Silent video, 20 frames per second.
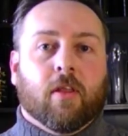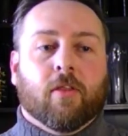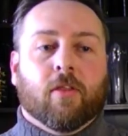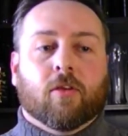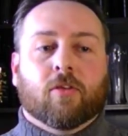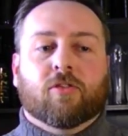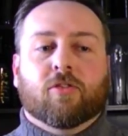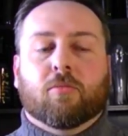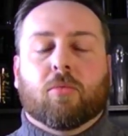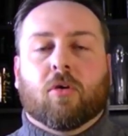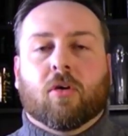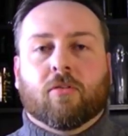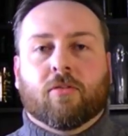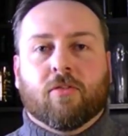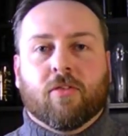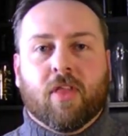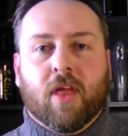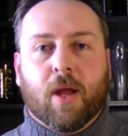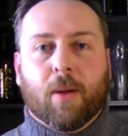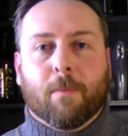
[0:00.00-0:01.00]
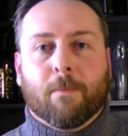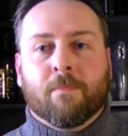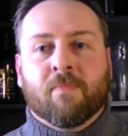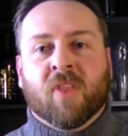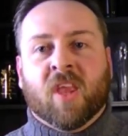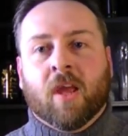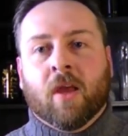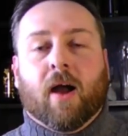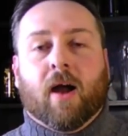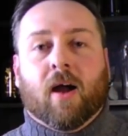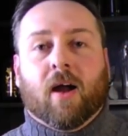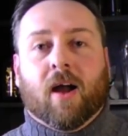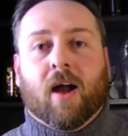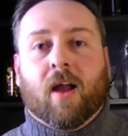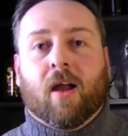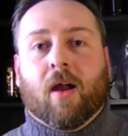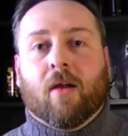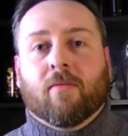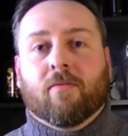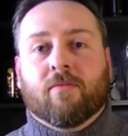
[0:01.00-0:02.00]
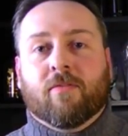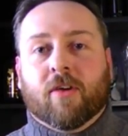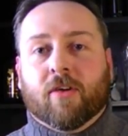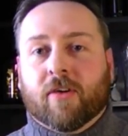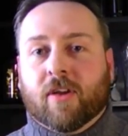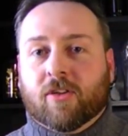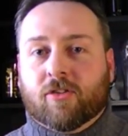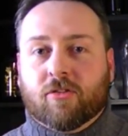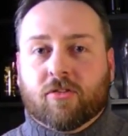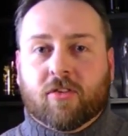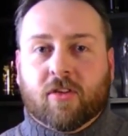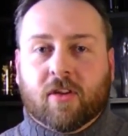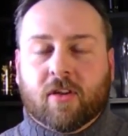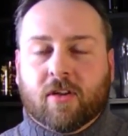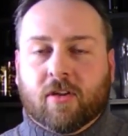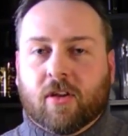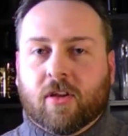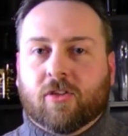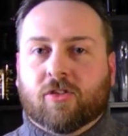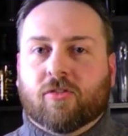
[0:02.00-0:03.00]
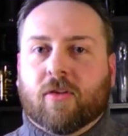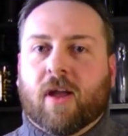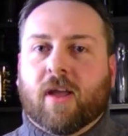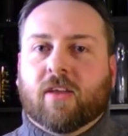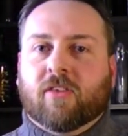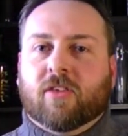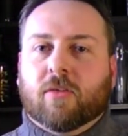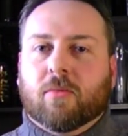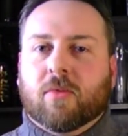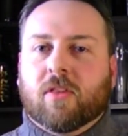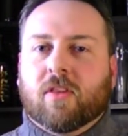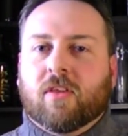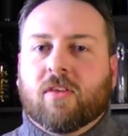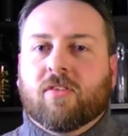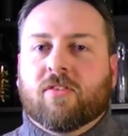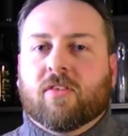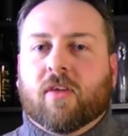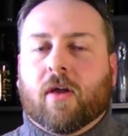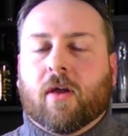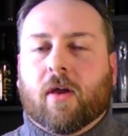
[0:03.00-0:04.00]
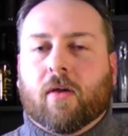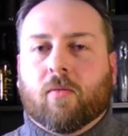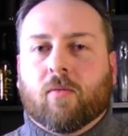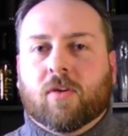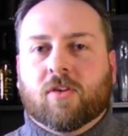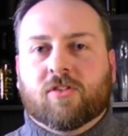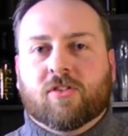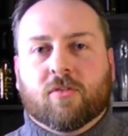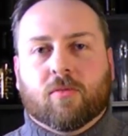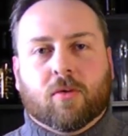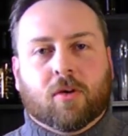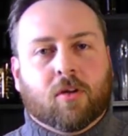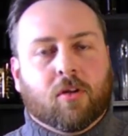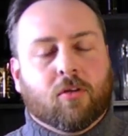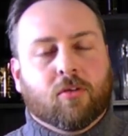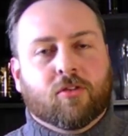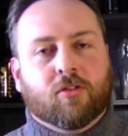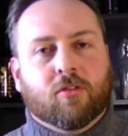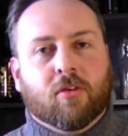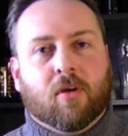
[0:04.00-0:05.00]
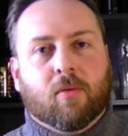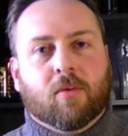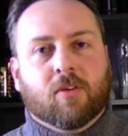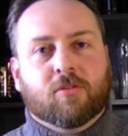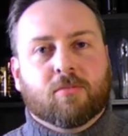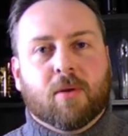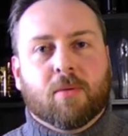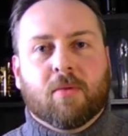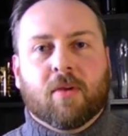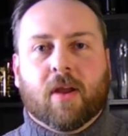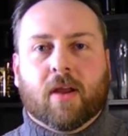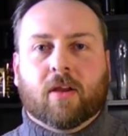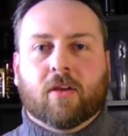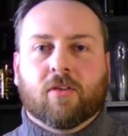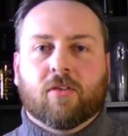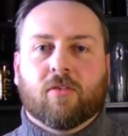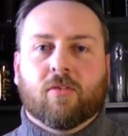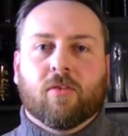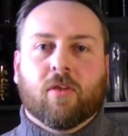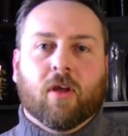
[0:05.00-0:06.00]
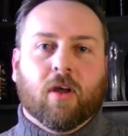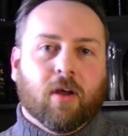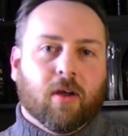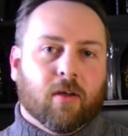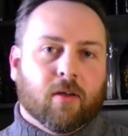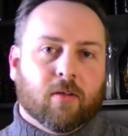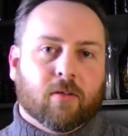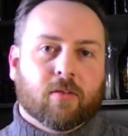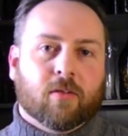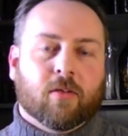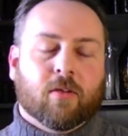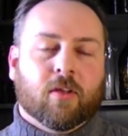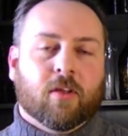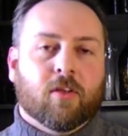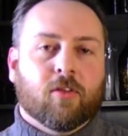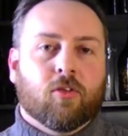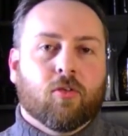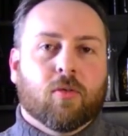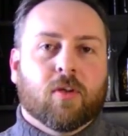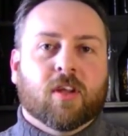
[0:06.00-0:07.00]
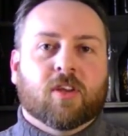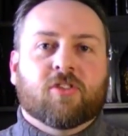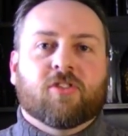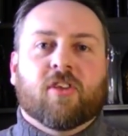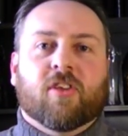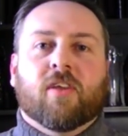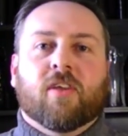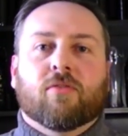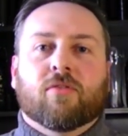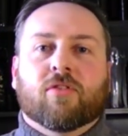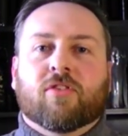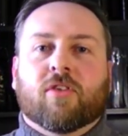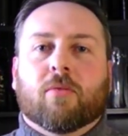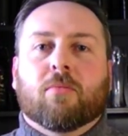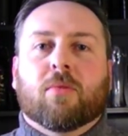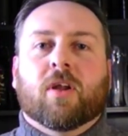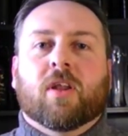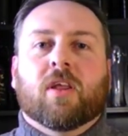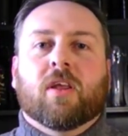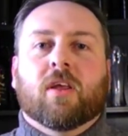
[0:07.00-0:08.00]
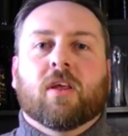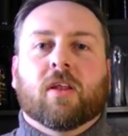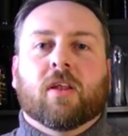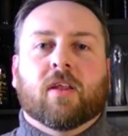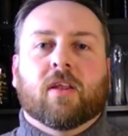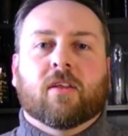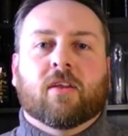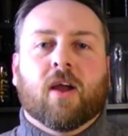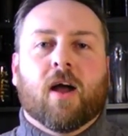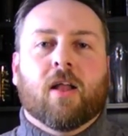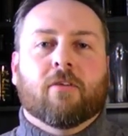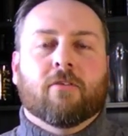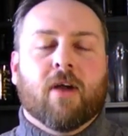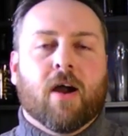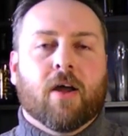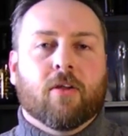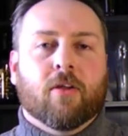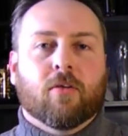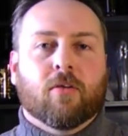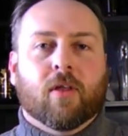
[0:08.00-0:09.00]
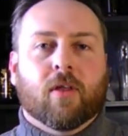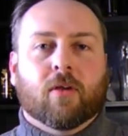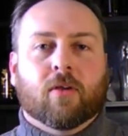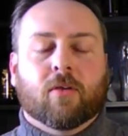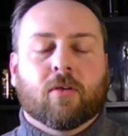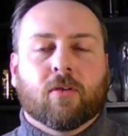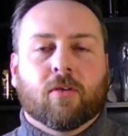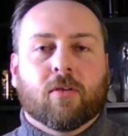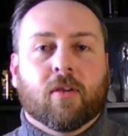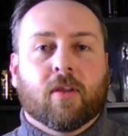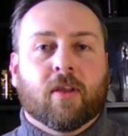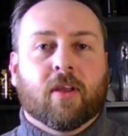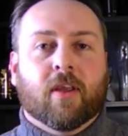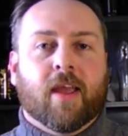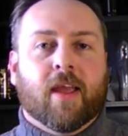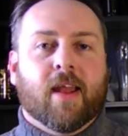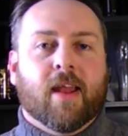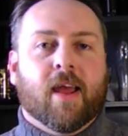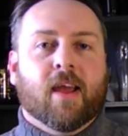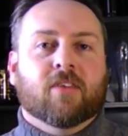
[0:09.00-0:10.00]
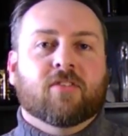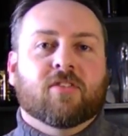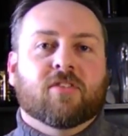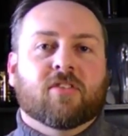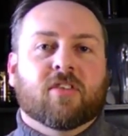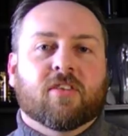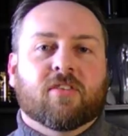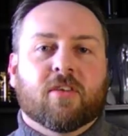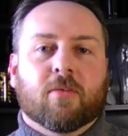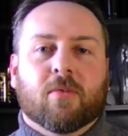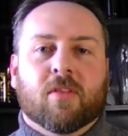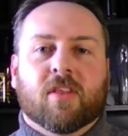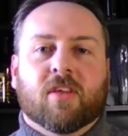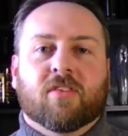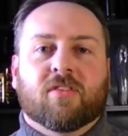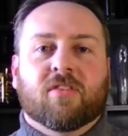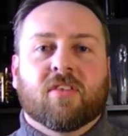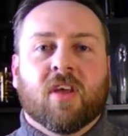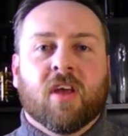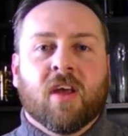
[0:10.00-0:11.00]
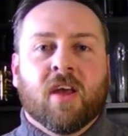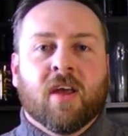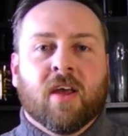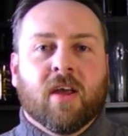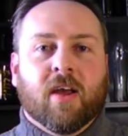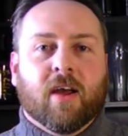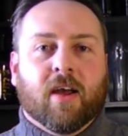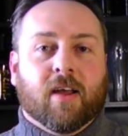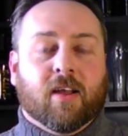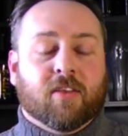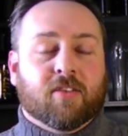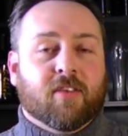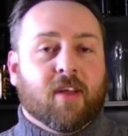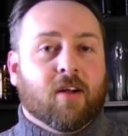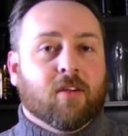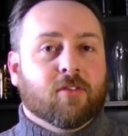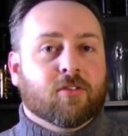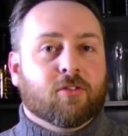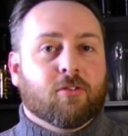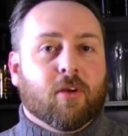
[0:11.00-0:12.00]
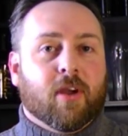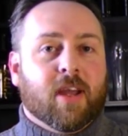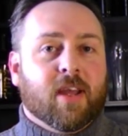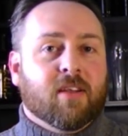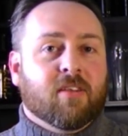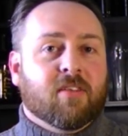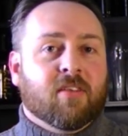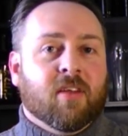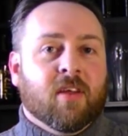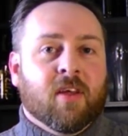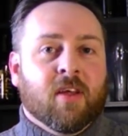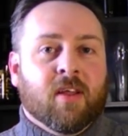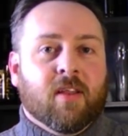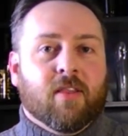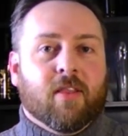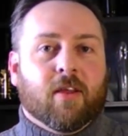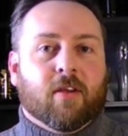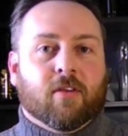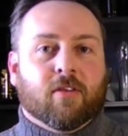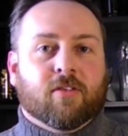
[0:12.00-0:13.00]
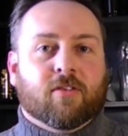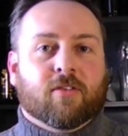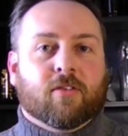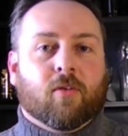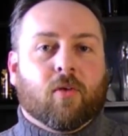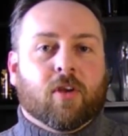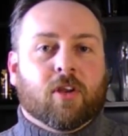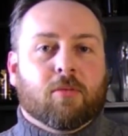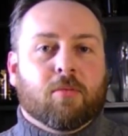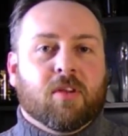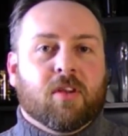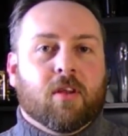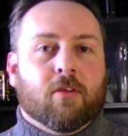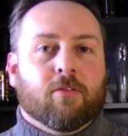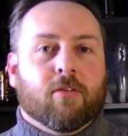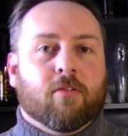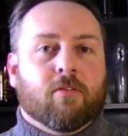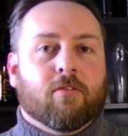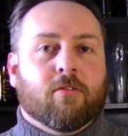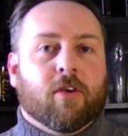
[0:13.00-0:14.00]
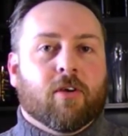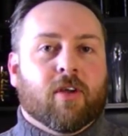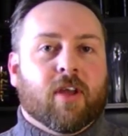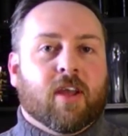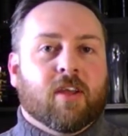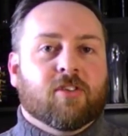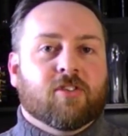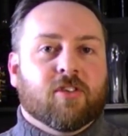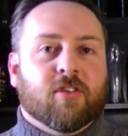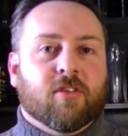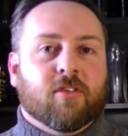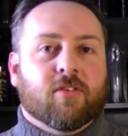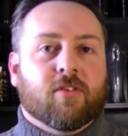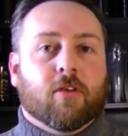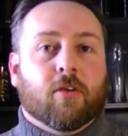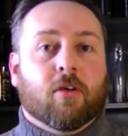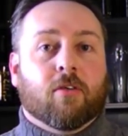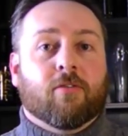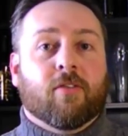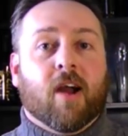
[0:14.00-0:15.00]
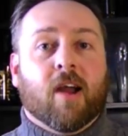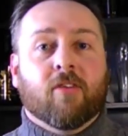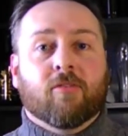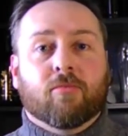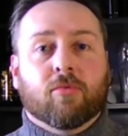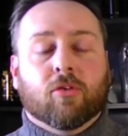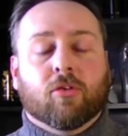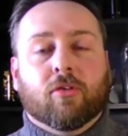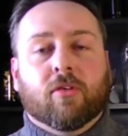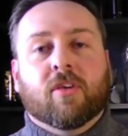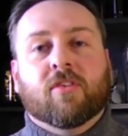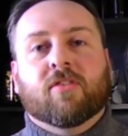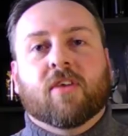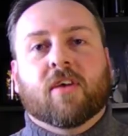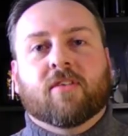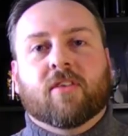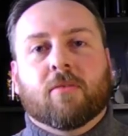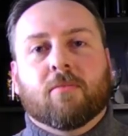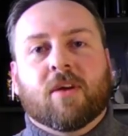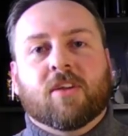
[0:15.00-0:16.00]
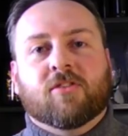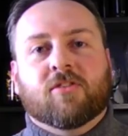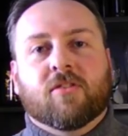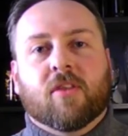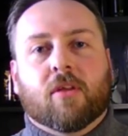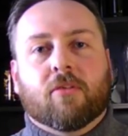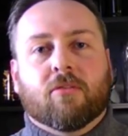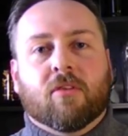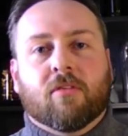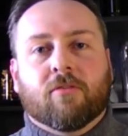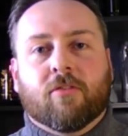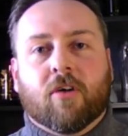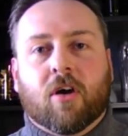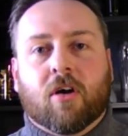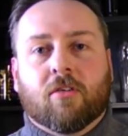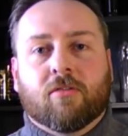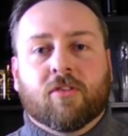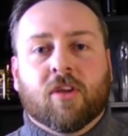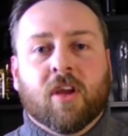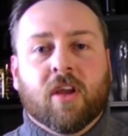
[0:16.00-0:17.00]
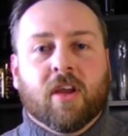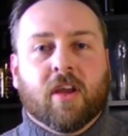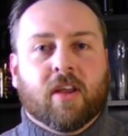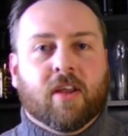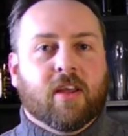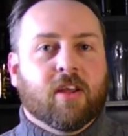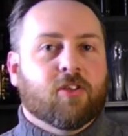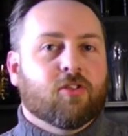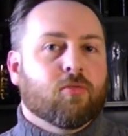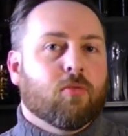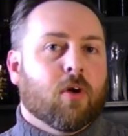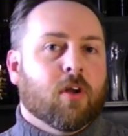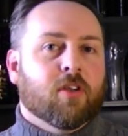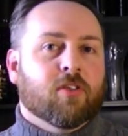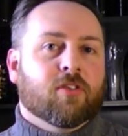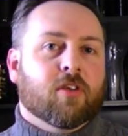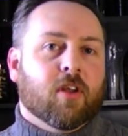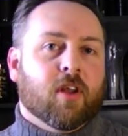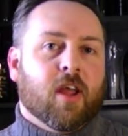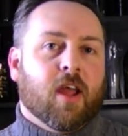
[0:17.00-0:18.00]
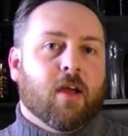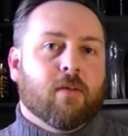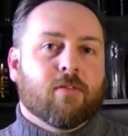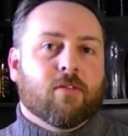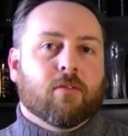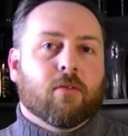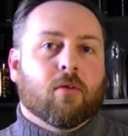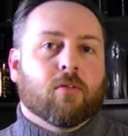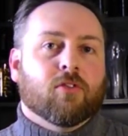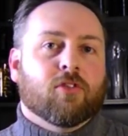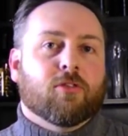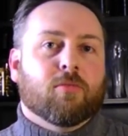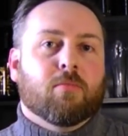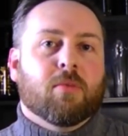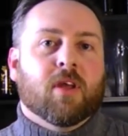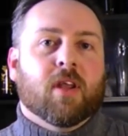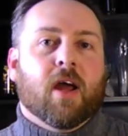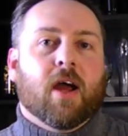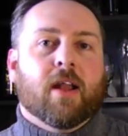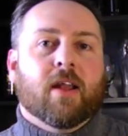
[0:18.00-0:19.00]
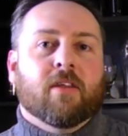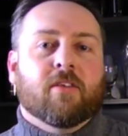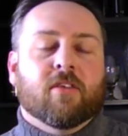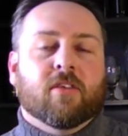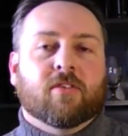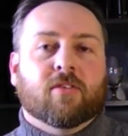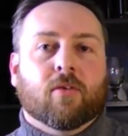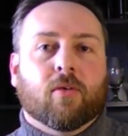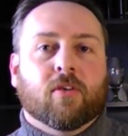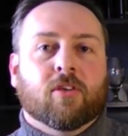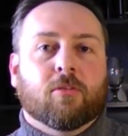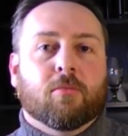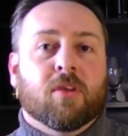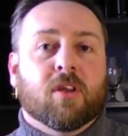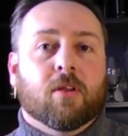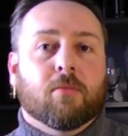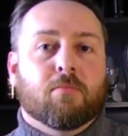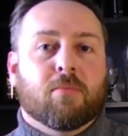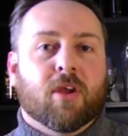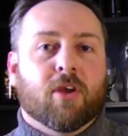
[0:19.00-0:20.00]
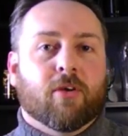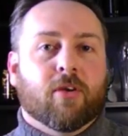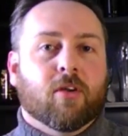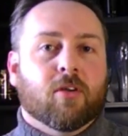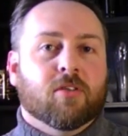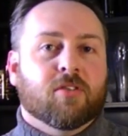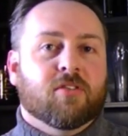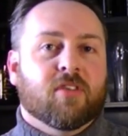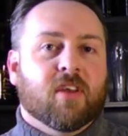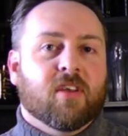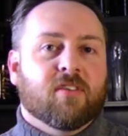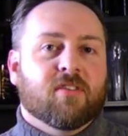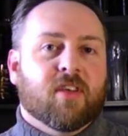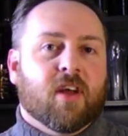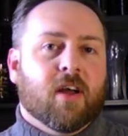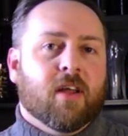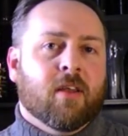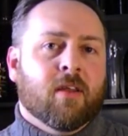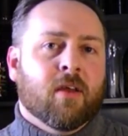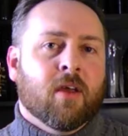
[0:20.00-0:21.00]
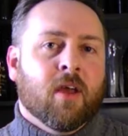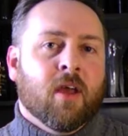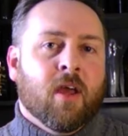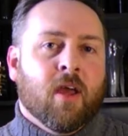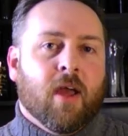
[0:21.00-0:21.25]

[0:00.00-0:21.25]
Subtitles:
and their support for them. I'm very interested in trying some of these. I wish it were closer. I wish maybe I could do an exchange with somebody in Colorado that could gain access to some of this. It sounds great. There's going to be different variations. There are 5 breweries, as I mentioned, that are involved, and each one is going to have their own spin on it. It's going to be an Imperial Saison,